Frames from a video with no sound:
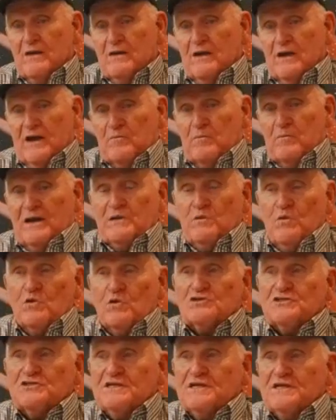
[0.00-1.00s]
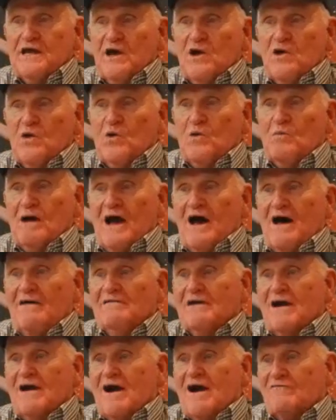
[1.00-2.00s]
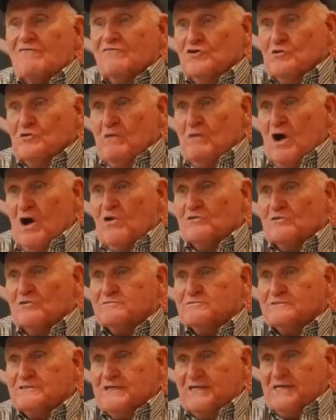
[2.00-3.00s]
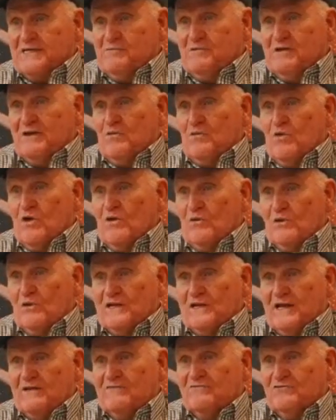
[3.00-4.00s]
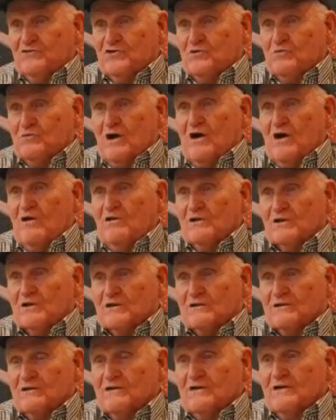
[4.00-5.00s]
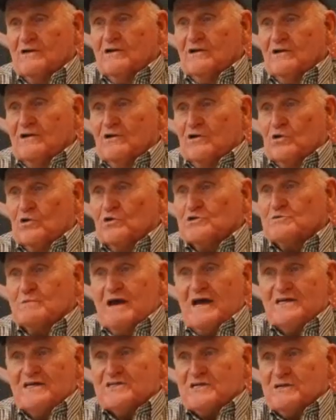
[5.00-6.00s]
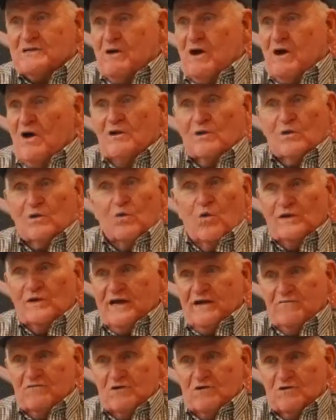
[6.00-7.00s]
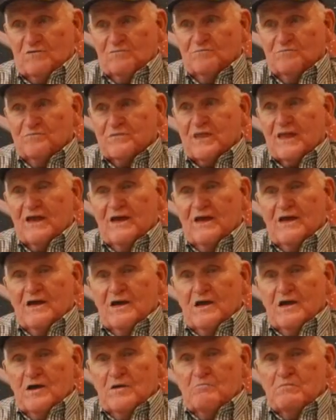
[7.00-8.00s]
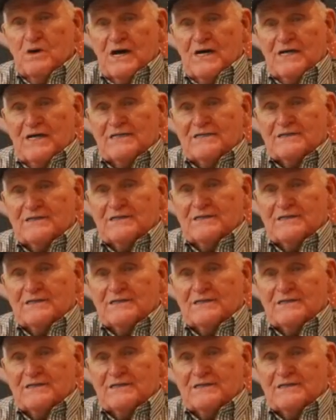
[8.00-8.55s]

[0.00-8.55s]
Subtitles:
Everybody wants to know about our football team and what we did in football or girls basketball or whatever. But